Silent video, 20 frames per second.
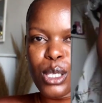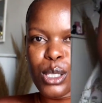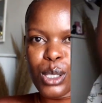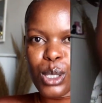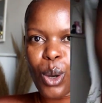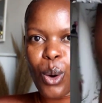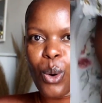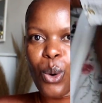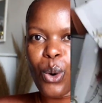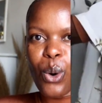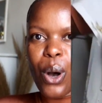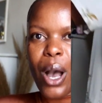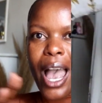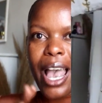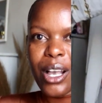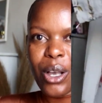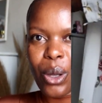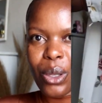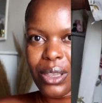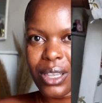So
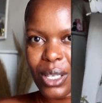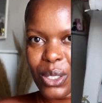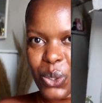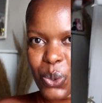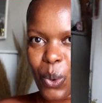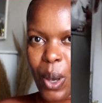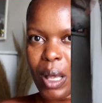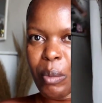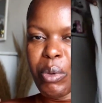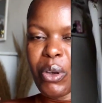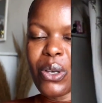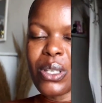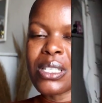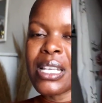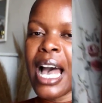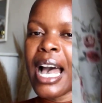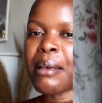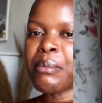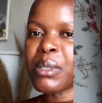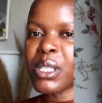I got this one because
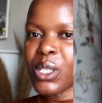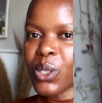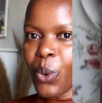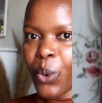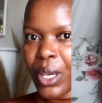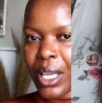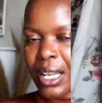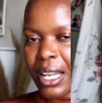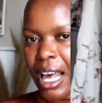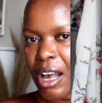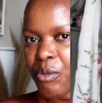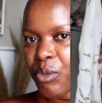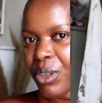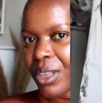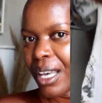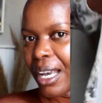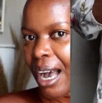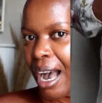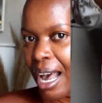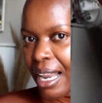I'm so in love
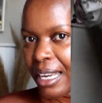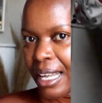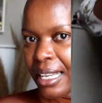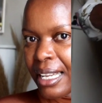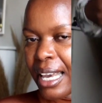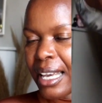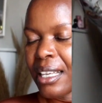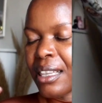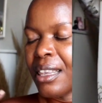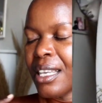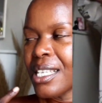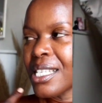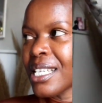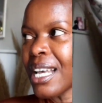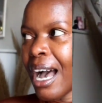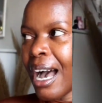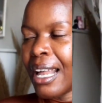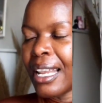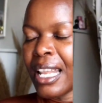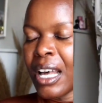with the color. Like, this
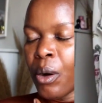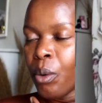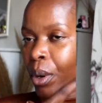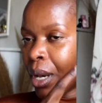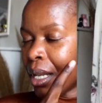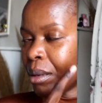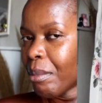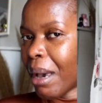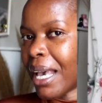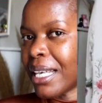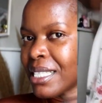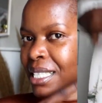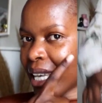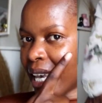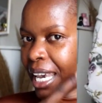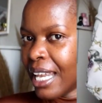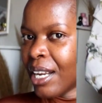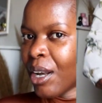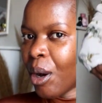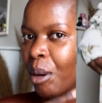color and my
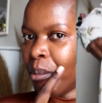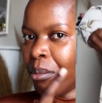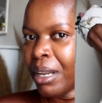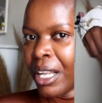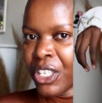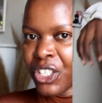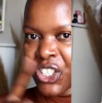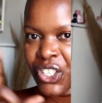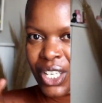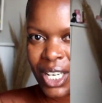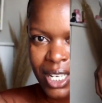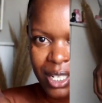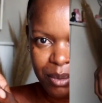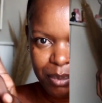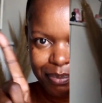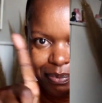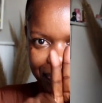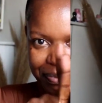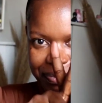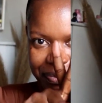skin
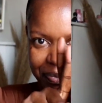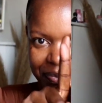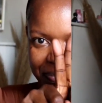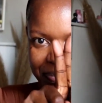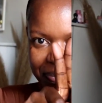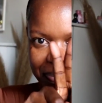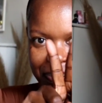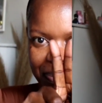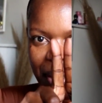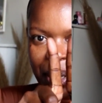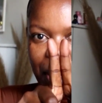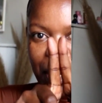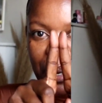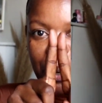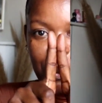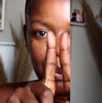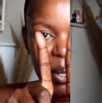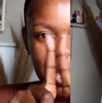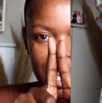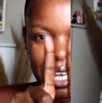complexion,
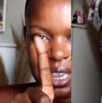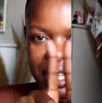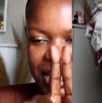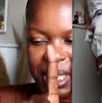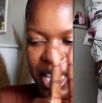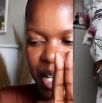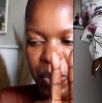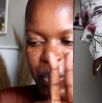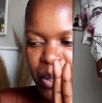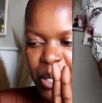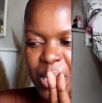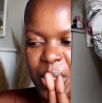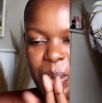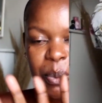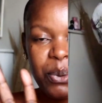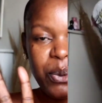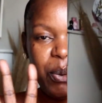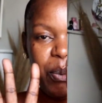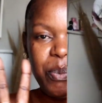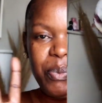we are in the same
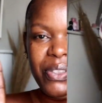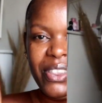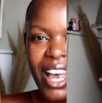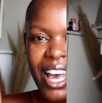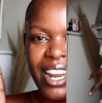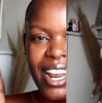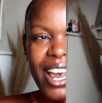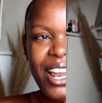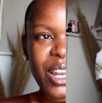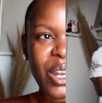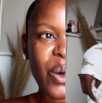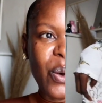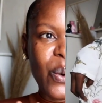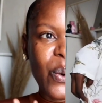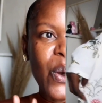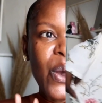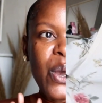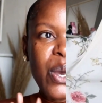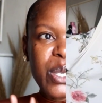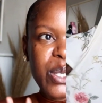WhatsApp group, that I
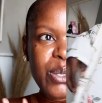know.